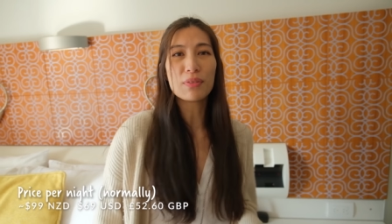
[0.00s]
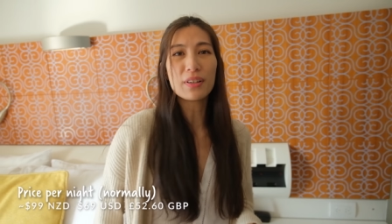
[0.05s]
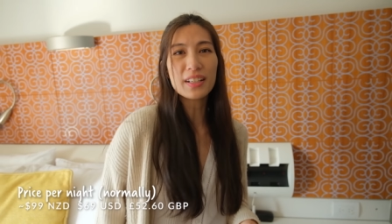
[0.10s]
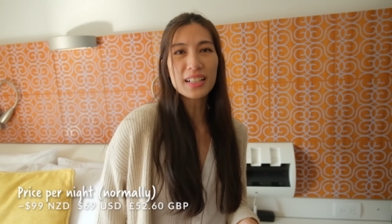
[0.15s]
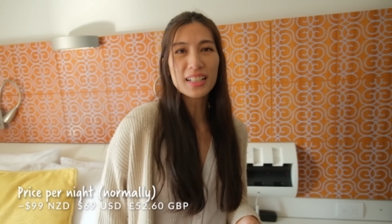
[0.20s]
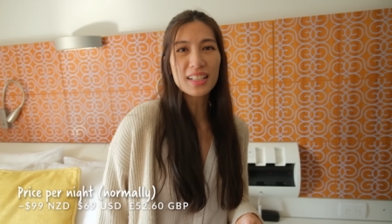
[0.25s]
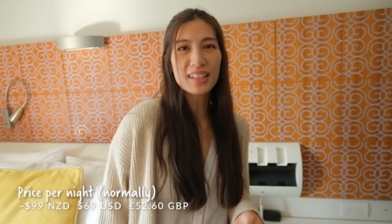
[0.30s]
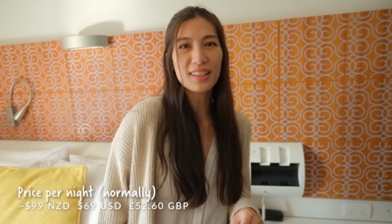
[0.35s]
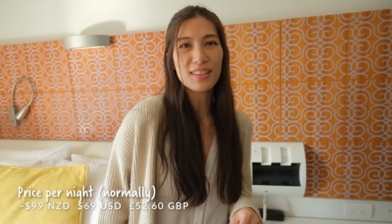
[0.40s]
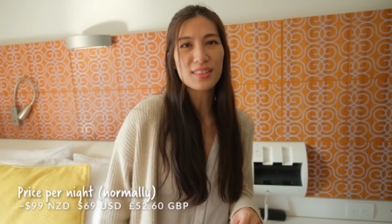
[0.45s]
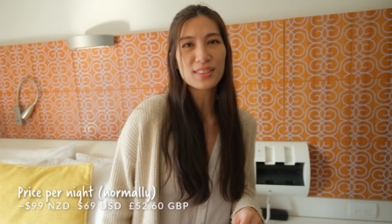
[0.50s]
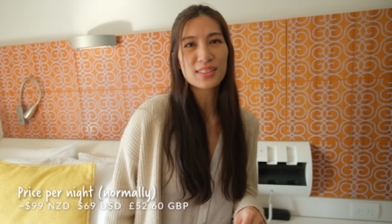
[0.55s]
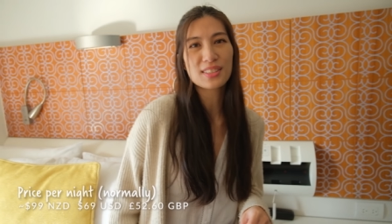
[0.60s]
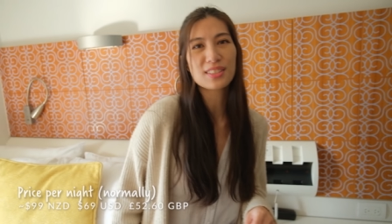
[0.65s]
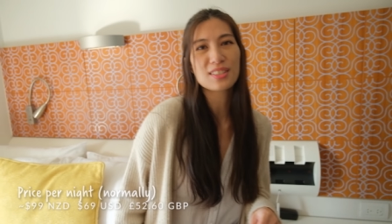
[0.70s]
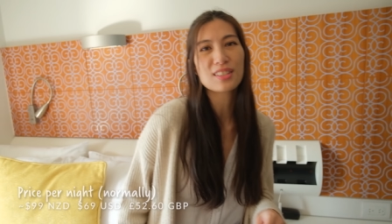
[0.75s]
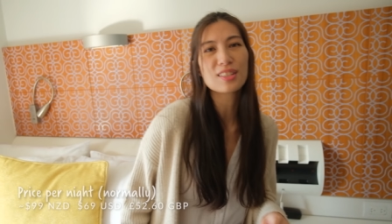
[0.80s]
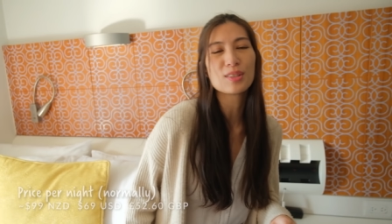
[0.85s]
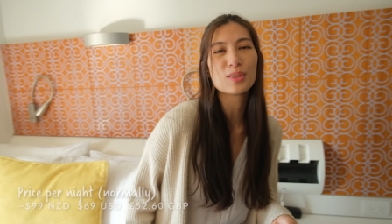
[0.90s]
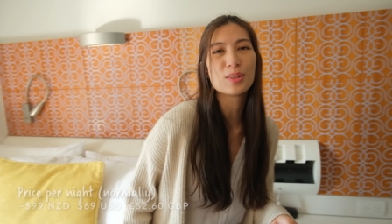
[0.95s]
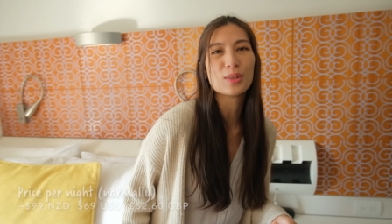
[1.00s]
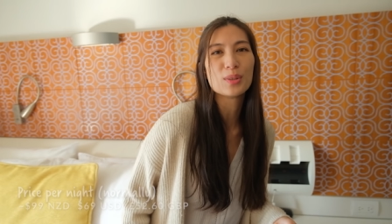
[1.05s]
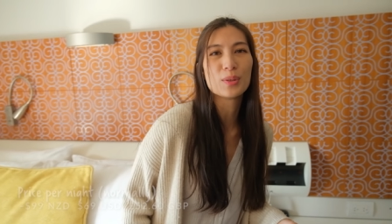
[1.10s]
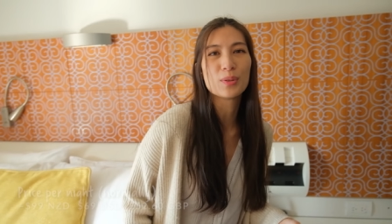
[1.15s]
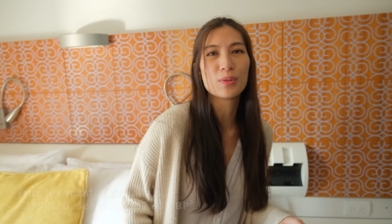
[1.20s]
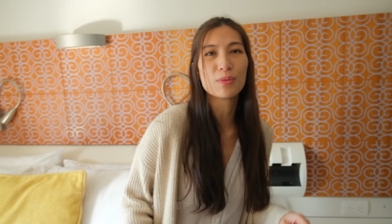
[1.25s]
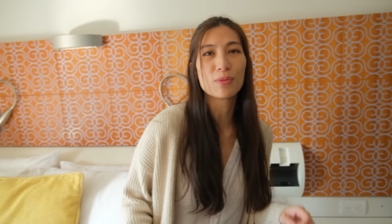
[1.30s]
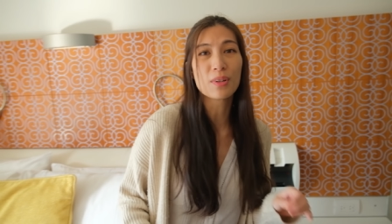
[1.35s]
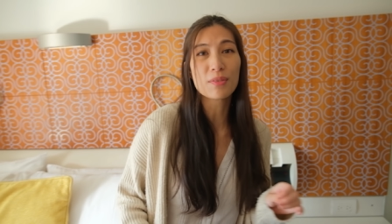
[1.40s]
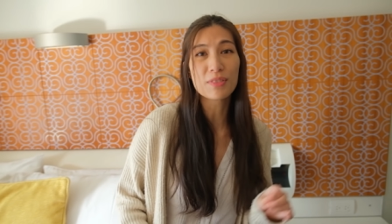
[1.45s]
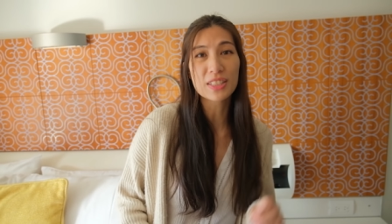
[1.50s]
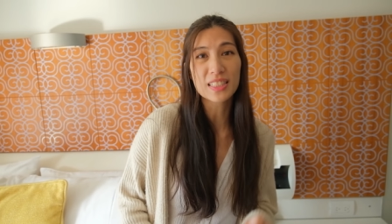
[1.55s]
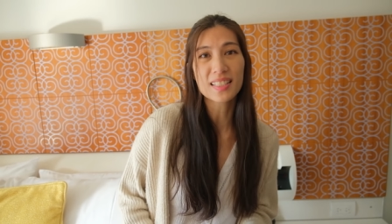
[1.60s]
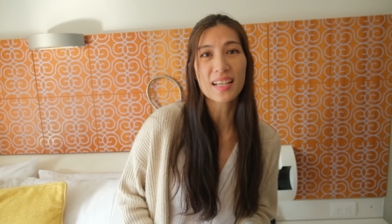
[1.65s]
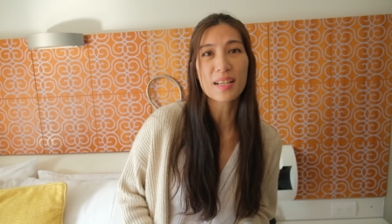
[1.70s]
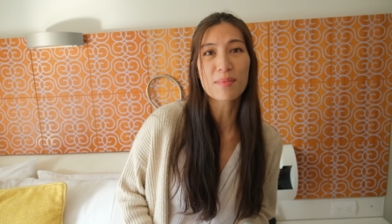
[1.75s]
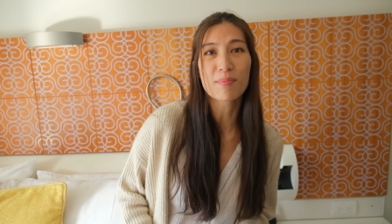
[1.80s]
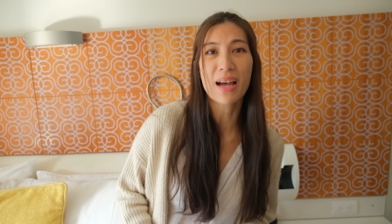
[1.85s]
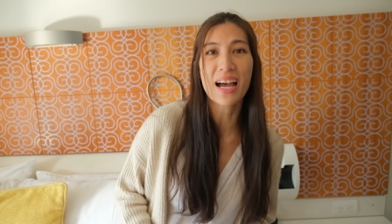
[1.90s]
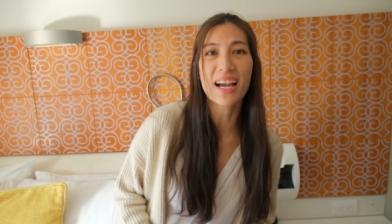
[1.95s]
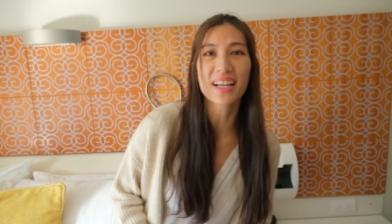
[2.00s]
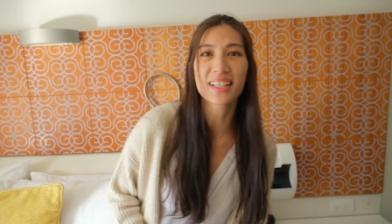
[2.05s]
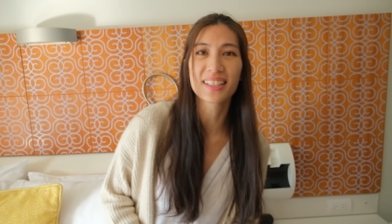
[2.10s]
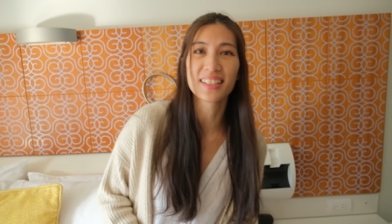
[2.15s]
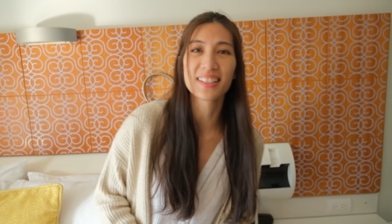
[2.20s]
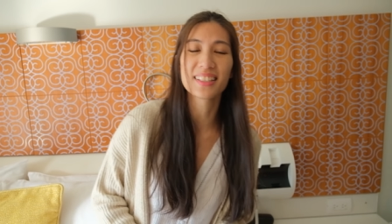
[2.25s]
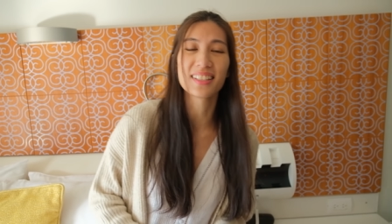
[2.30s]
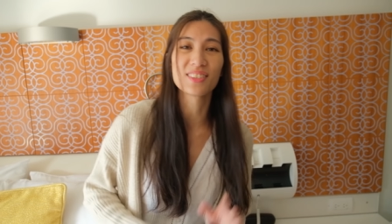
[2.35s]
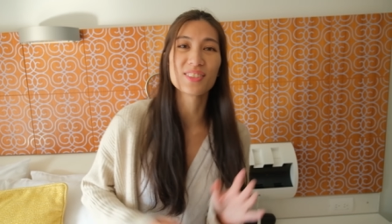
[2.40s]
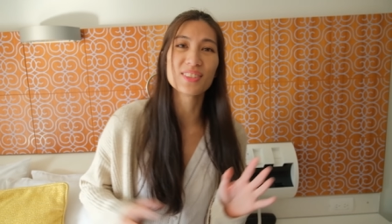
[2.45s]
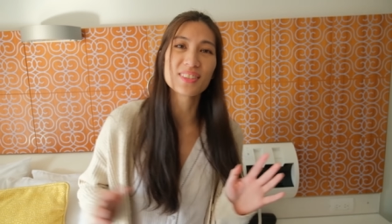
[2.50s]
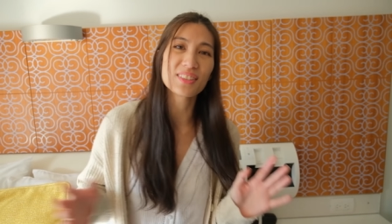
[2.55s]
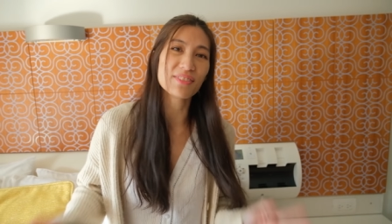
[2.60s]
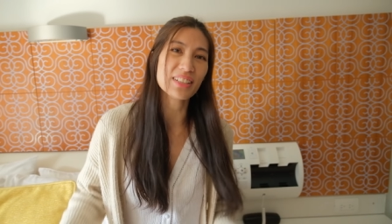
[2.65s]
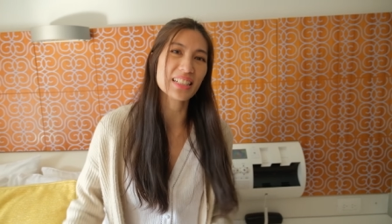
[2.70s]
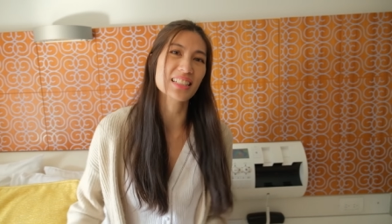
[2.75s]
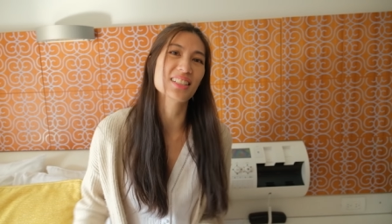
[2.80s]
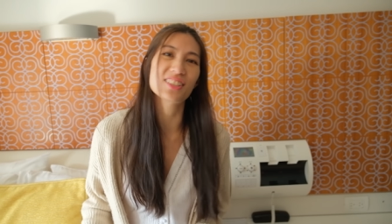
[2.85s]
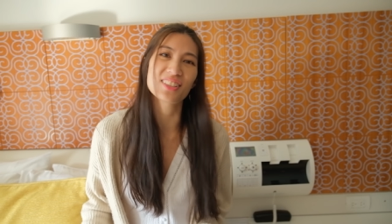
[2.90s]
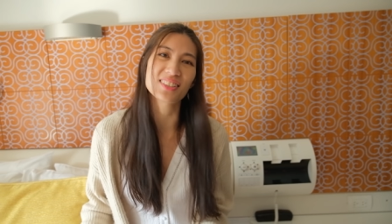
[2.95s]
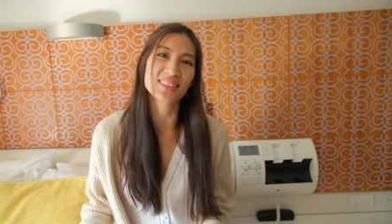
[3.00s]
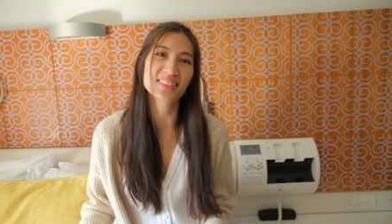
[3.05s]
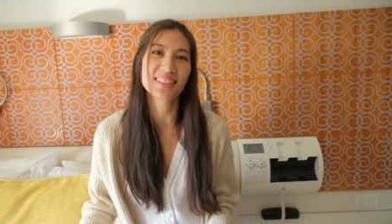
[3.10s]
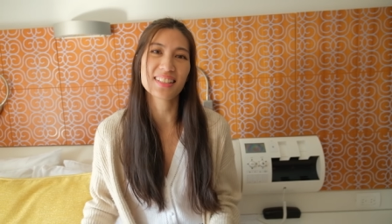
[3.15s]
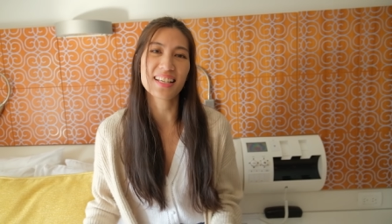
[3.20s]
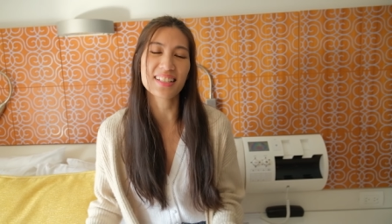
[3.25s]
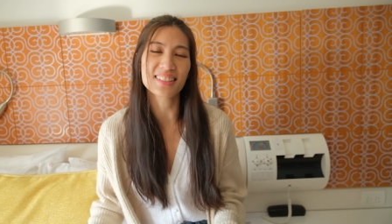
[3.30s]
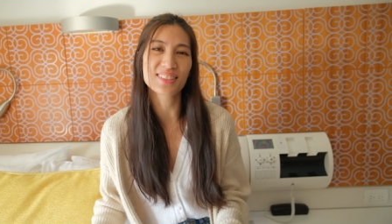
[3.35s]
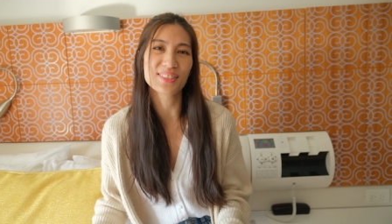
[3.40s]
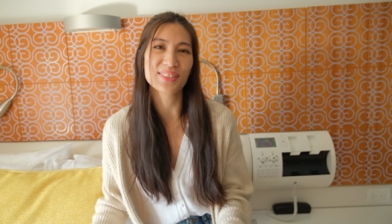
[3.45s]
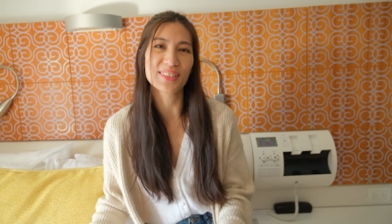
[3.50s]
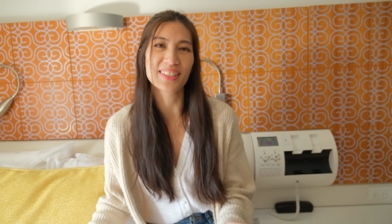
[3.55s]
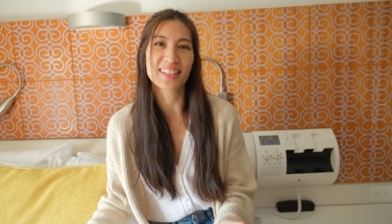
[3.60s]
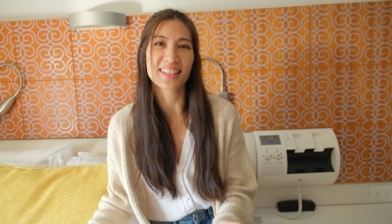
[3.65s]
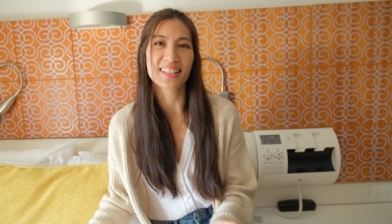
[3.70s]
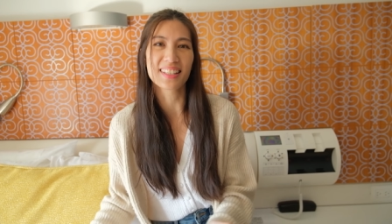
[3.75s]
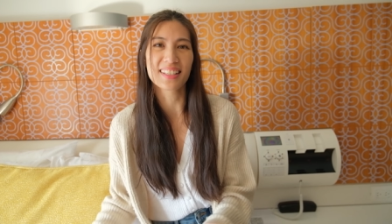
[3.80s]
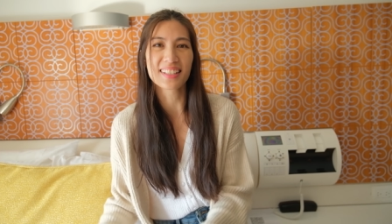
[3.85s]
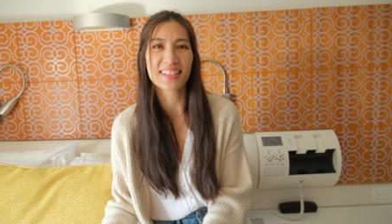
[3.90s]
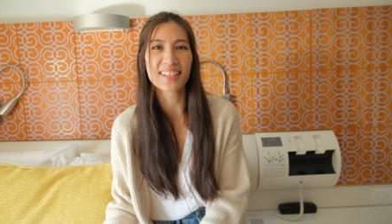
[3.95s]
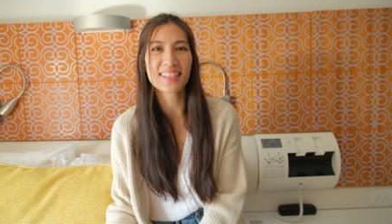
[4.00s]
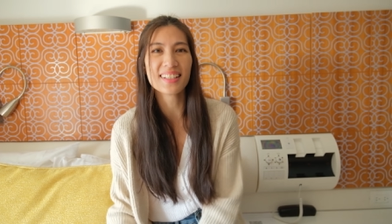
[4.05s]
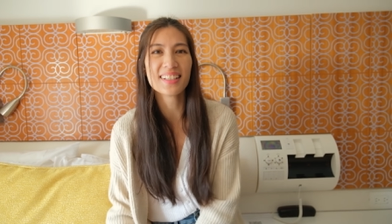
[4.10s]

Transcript: very close to Riverside Market and all the restaurants and that sort of thing.